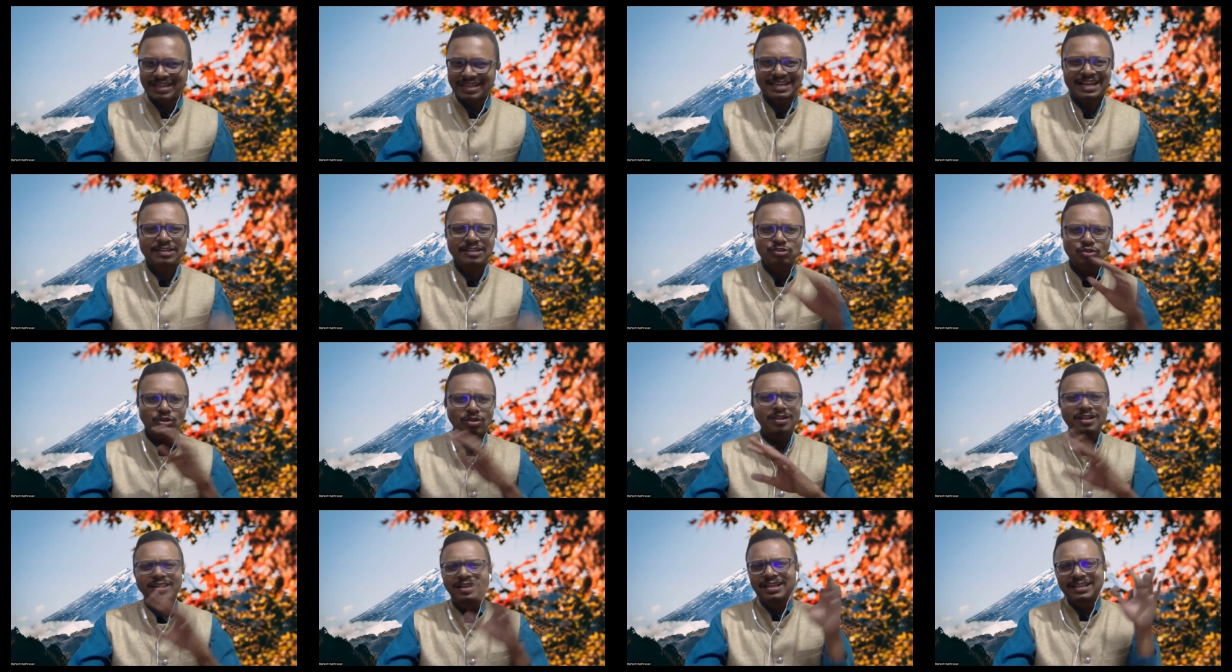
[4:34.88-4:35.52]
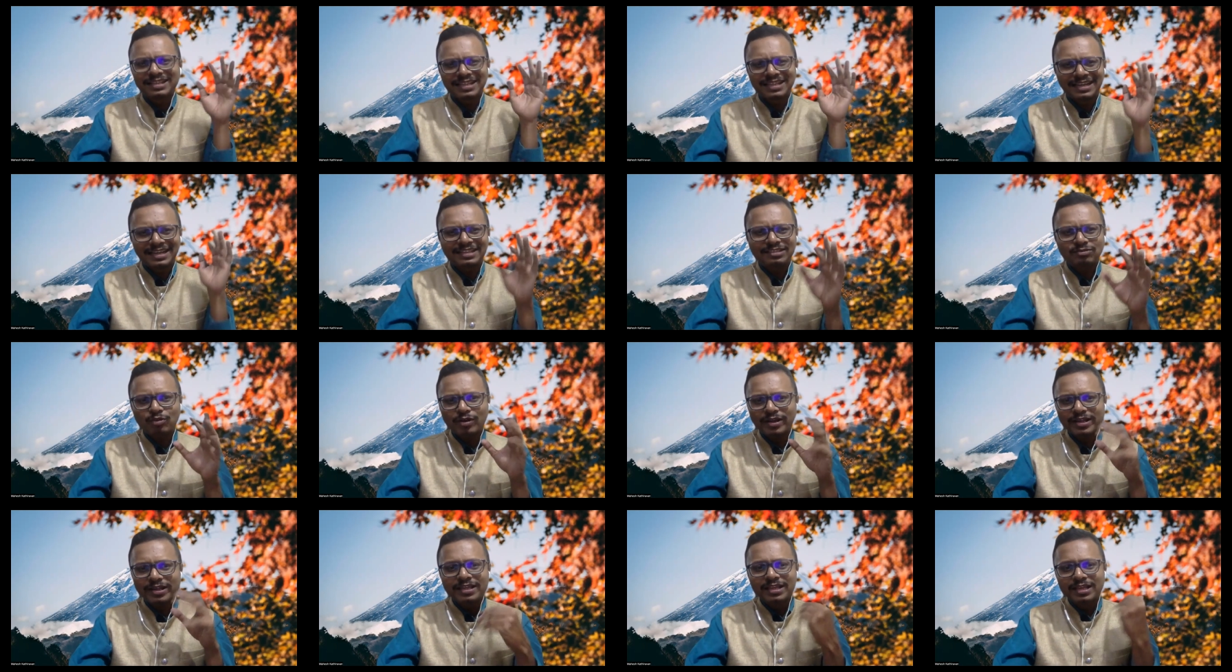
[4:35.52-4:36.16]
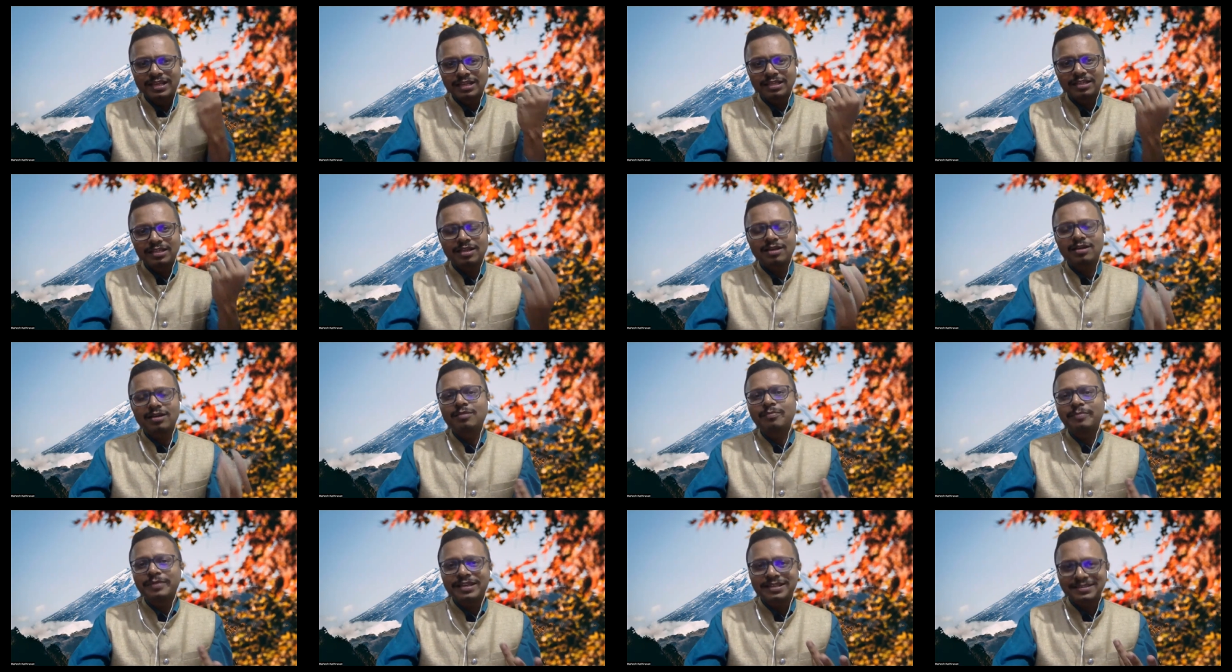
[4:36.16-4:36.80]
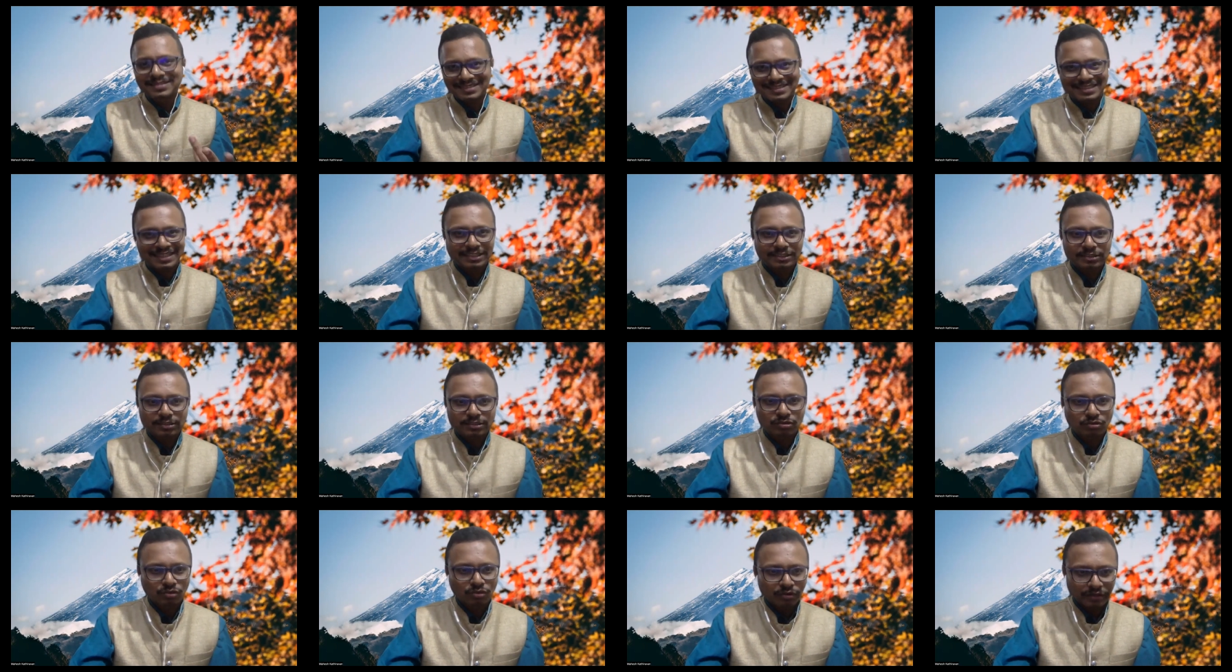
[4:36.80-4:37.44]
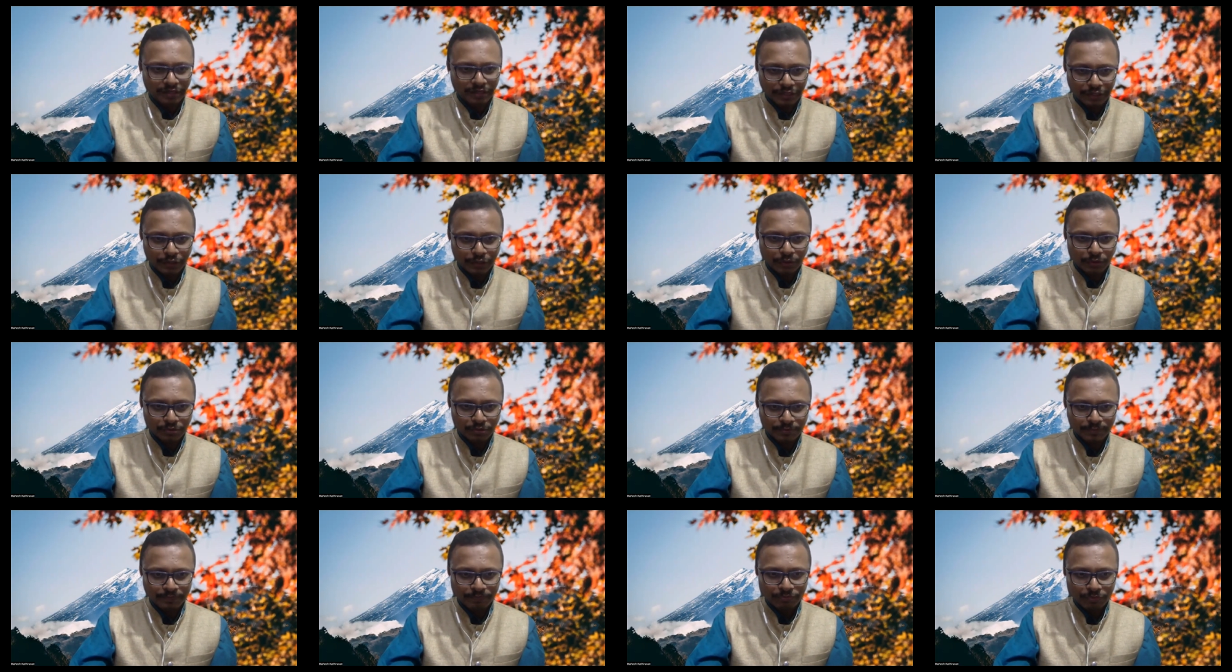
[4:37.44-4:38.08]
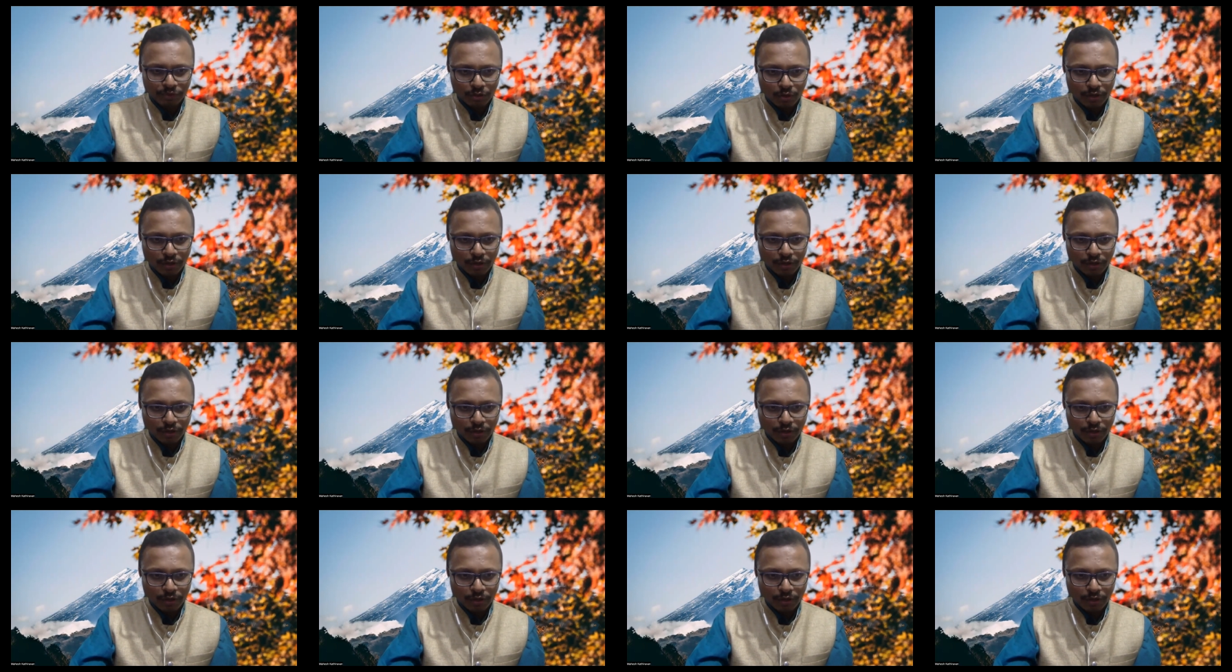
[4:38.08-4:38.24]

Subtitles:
That's all. That is why the BSE Sensex was introduced.